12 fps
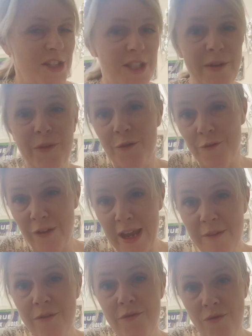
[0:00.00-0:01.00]
So I've got
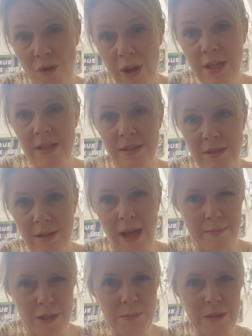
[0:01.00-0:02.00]
V for voice, I
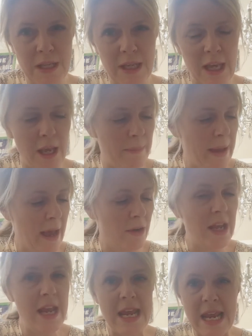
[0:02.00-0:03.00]
must be thinking
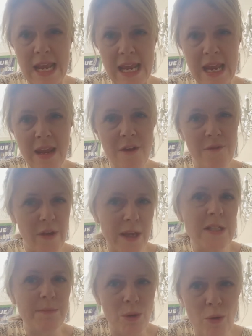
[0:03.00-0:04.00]
about, E for
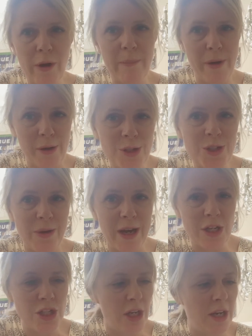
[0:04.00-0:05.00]
exploring
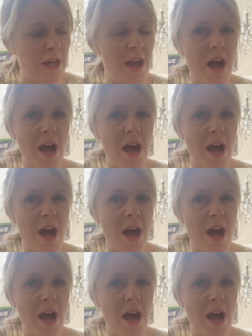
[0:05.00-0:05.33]
punctuation,